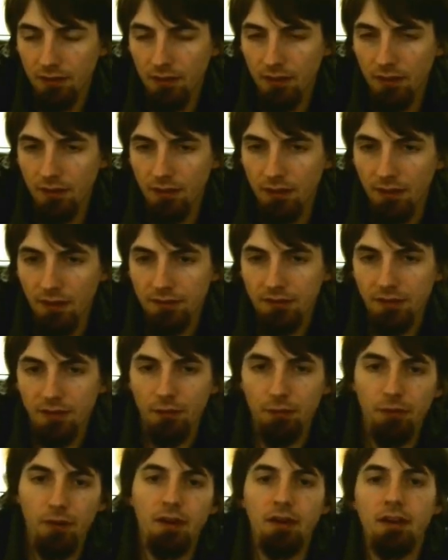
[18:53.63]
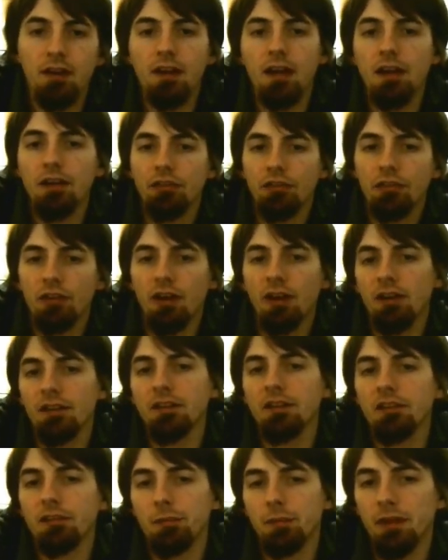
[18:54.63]
Now, that's ironic. I shot
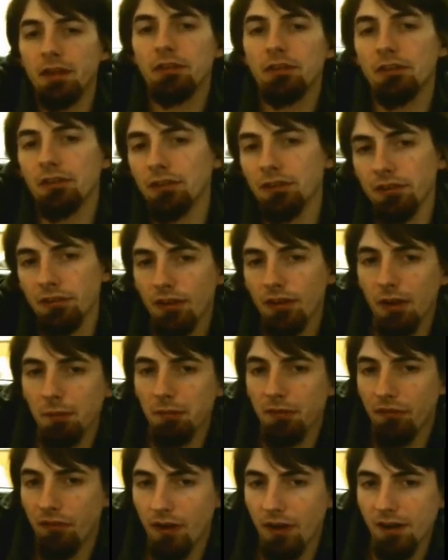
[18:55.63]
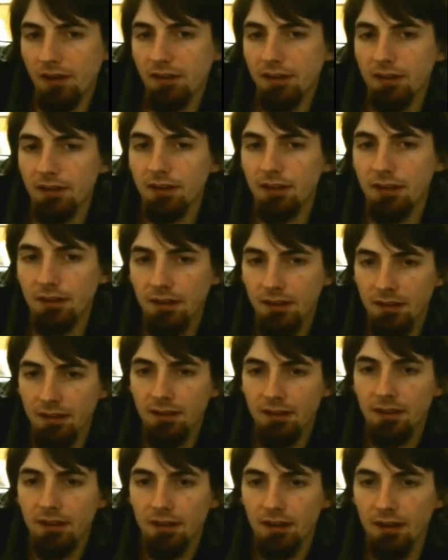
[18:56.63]
these pictures long before I did
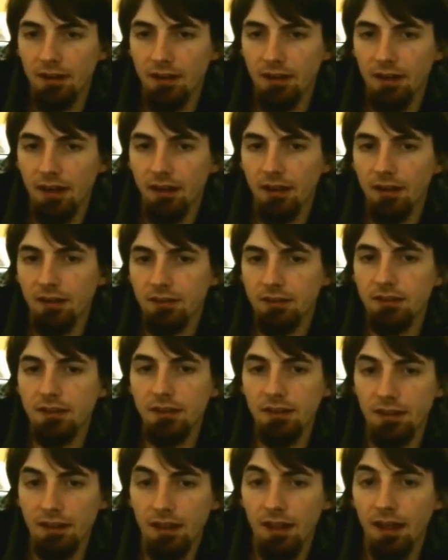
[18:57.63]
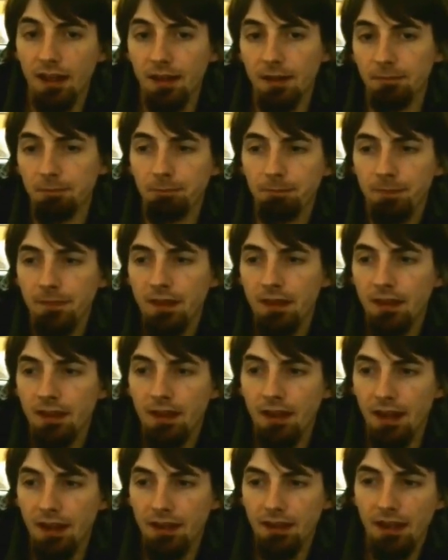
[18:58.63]
LSD, the game.
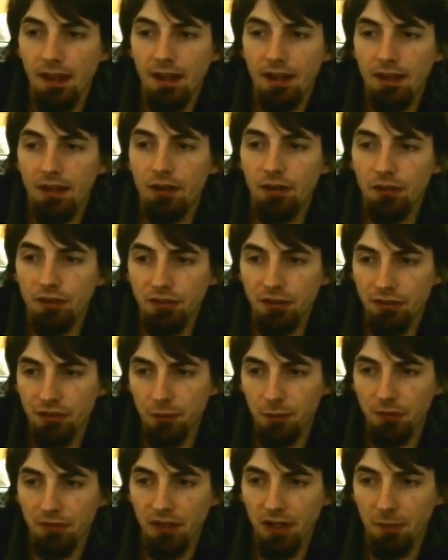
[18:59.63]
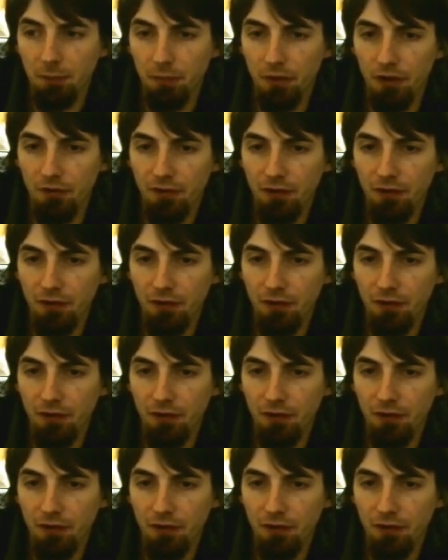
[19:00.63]
And yet, here, this looks almost like a perfect